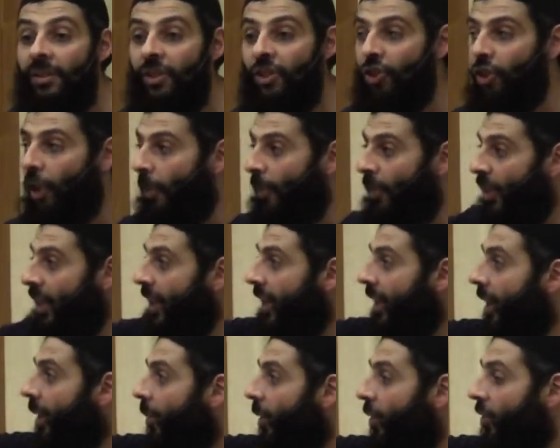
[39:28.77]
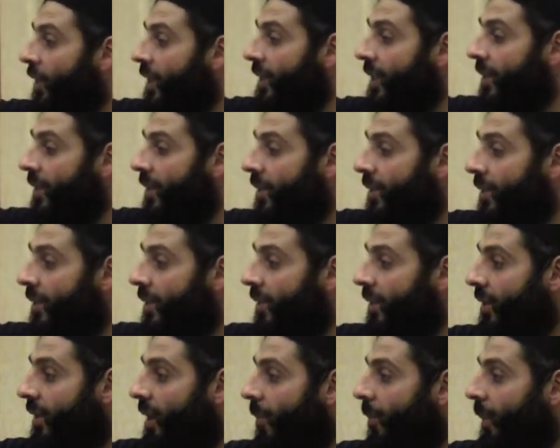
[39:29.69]
Stop thinking about this.
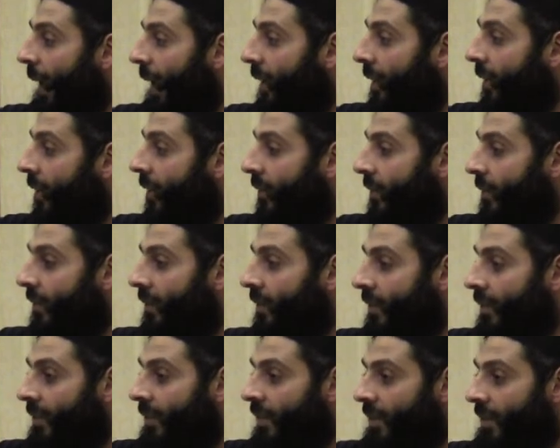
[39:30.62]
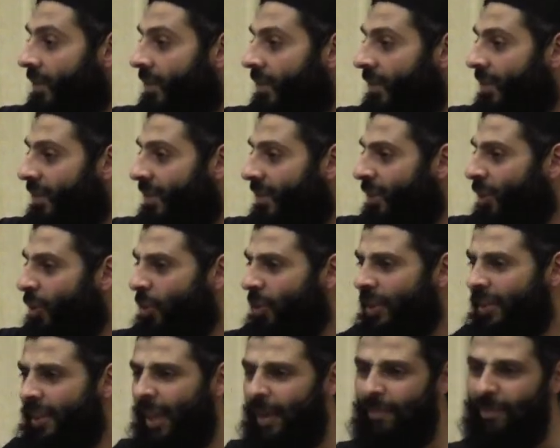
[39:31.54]
Come back. You know
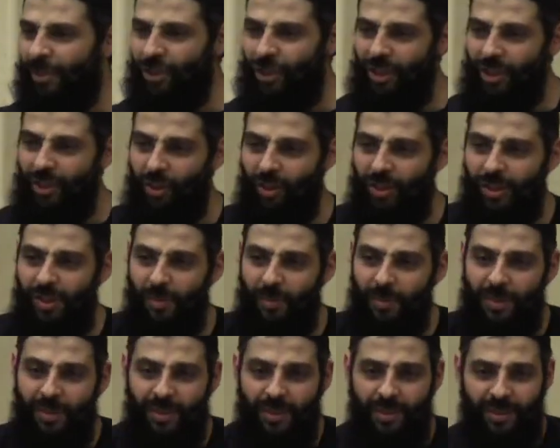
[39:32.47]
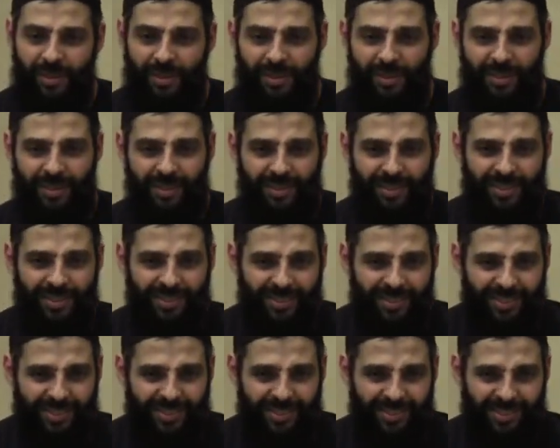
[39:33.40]
the time machine concept?
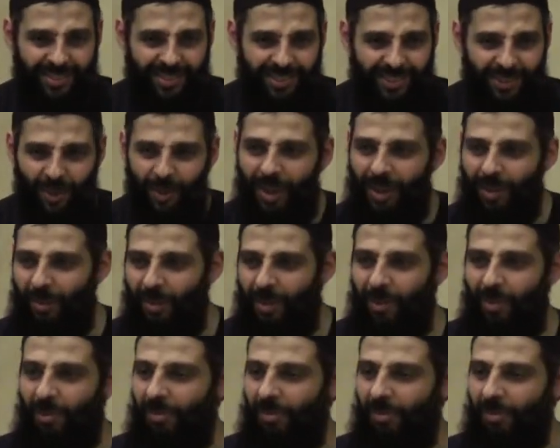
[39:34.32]
You know, like